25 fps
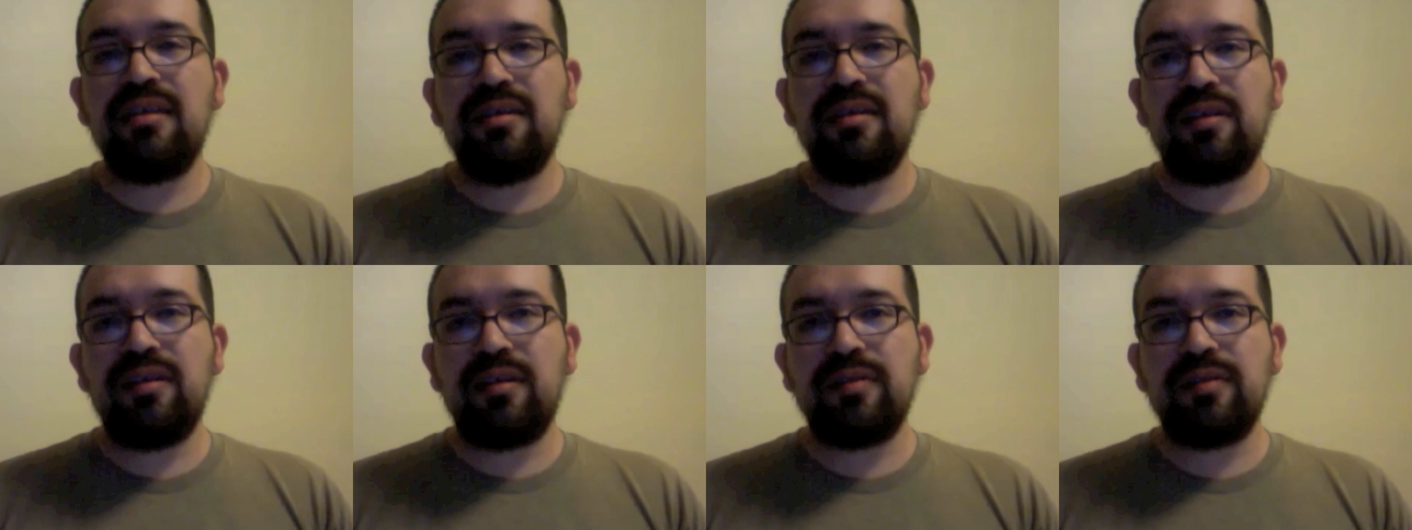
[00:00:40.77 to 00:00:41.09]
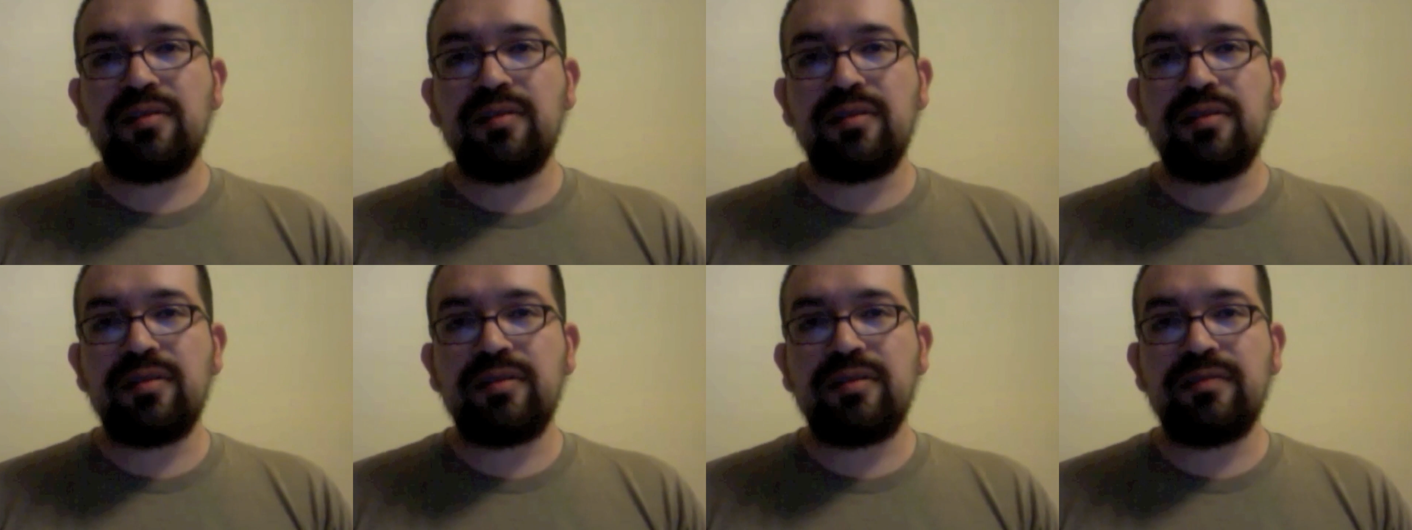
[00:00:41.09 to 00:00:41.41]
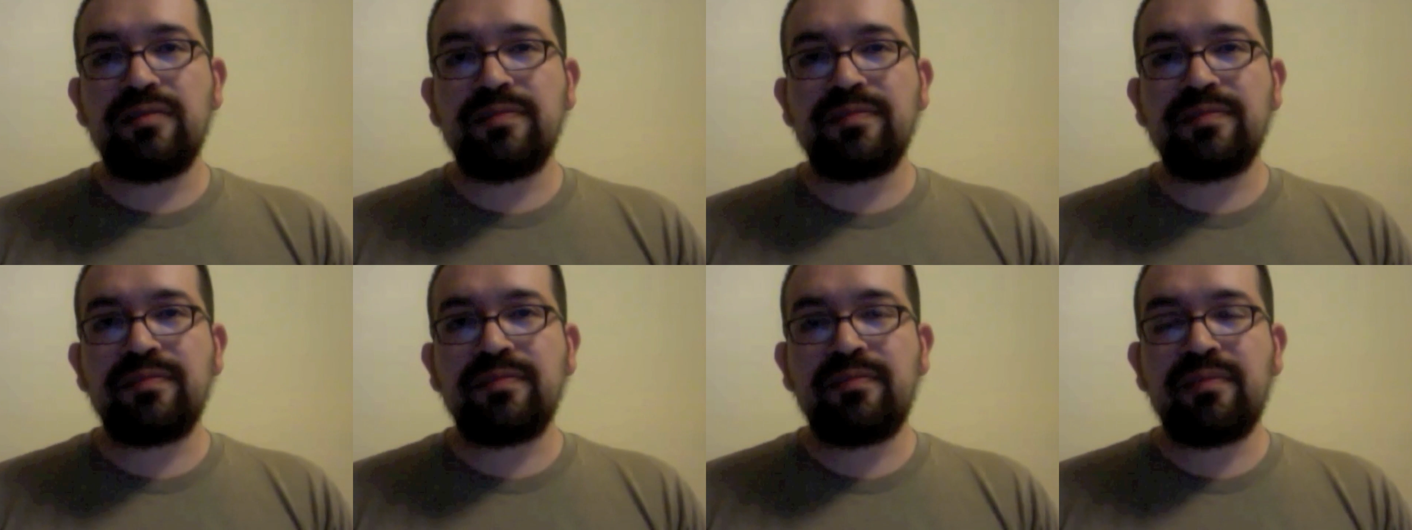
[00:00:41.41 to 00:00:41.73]
Also,
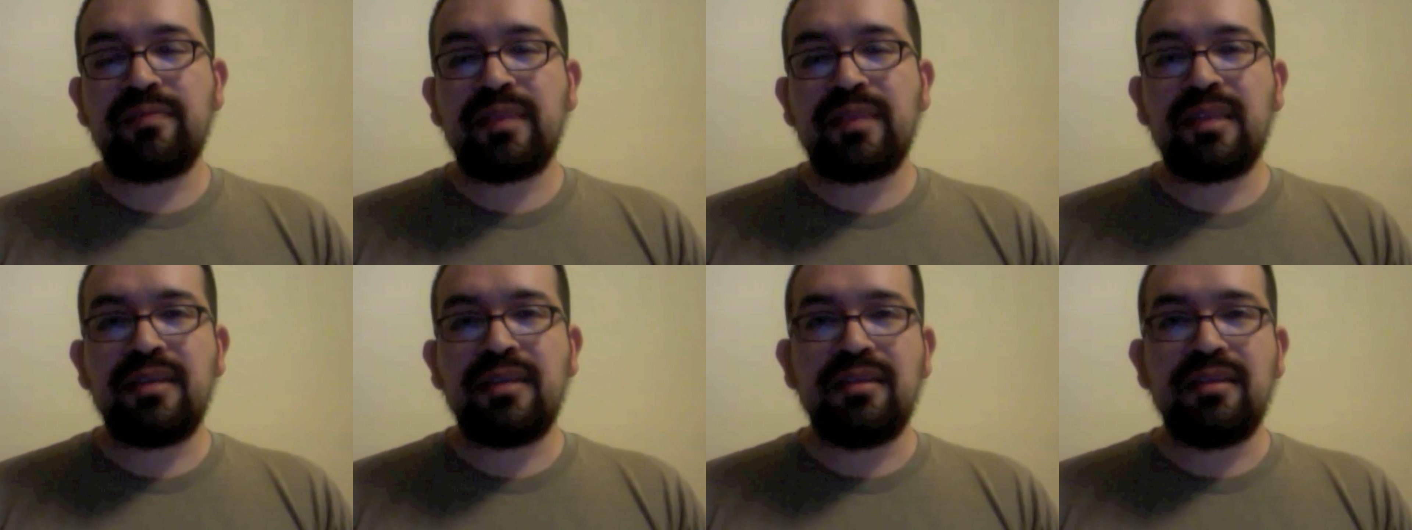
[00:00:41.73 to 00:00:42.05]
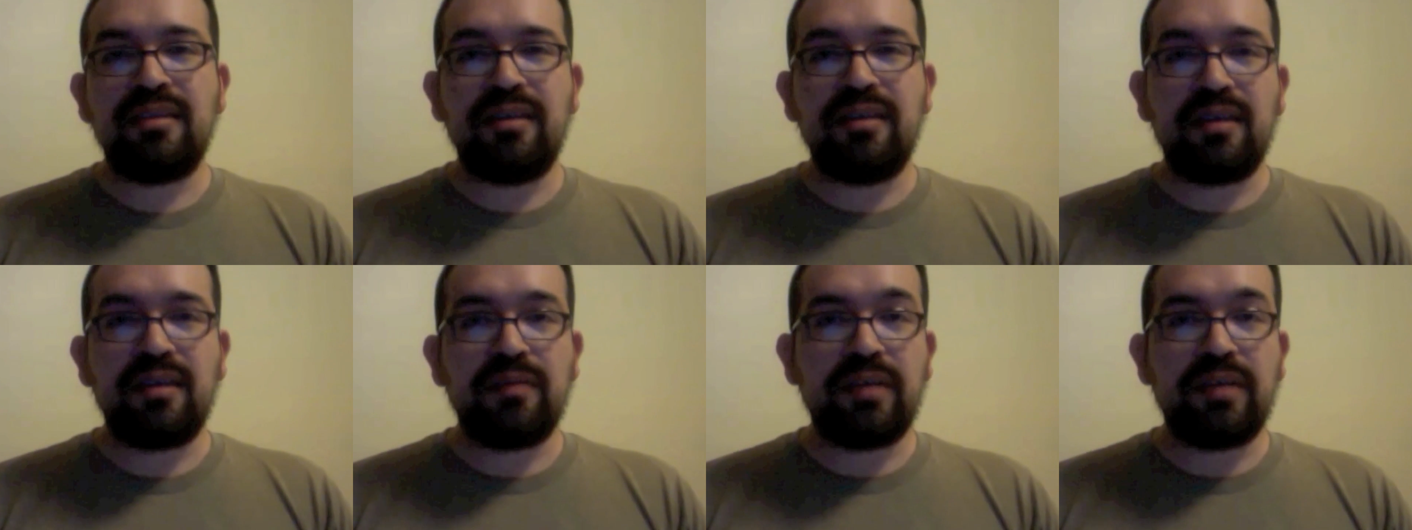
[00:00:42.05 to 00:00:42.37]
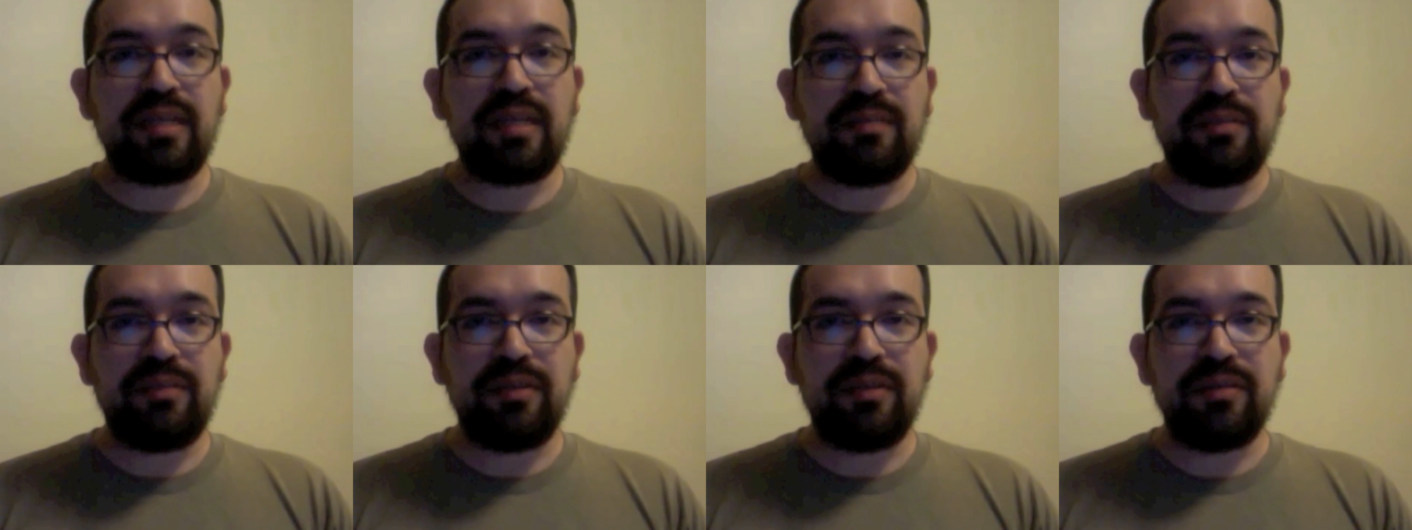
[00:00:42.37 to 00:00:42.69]
the
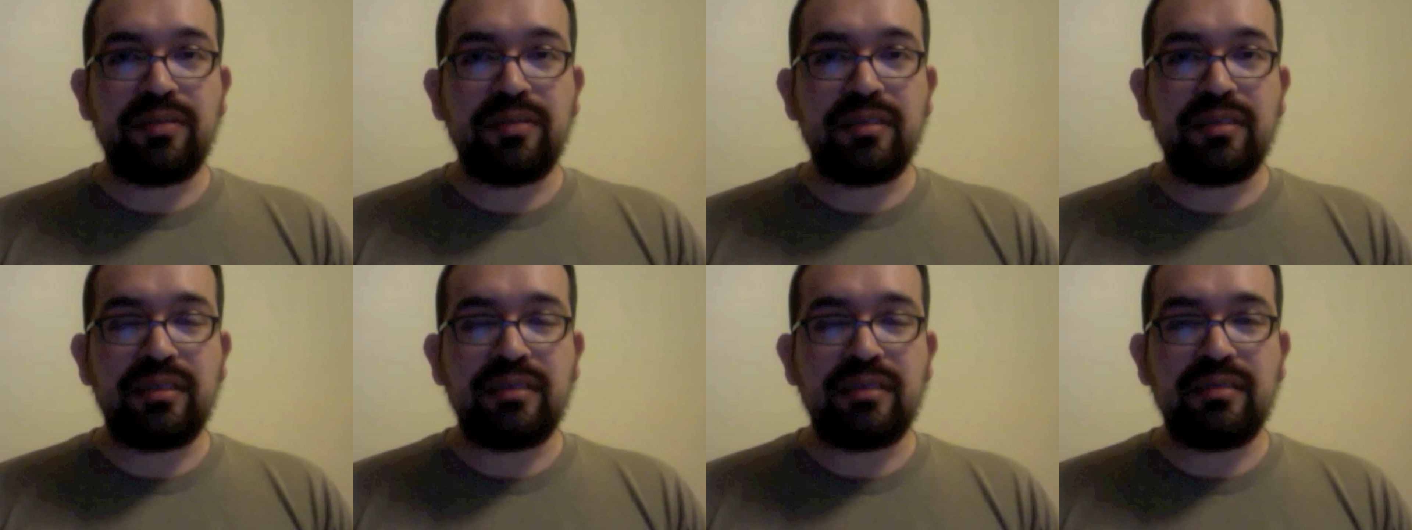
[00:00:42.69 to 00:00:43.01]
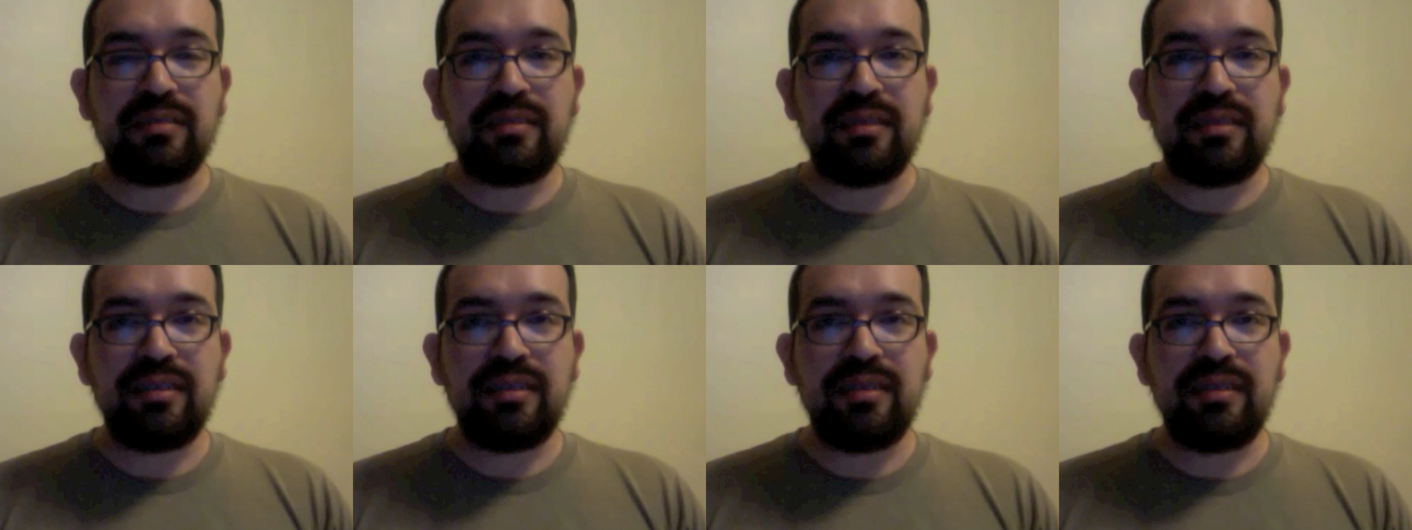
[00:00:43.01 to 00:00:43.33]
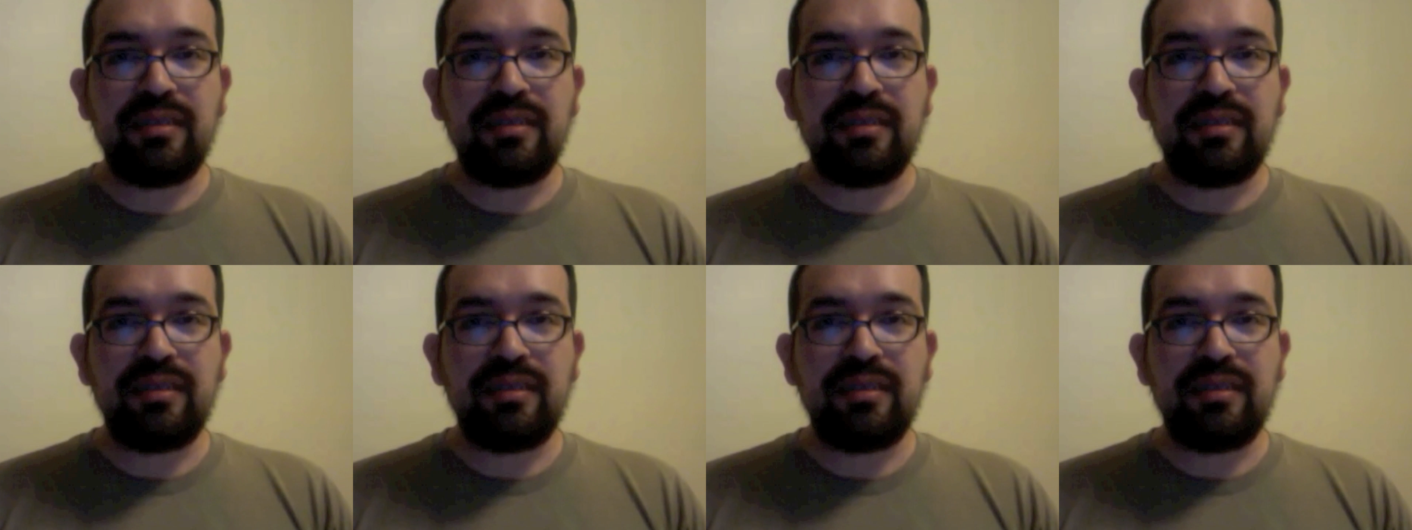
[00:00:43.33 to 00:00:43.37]
automatic postings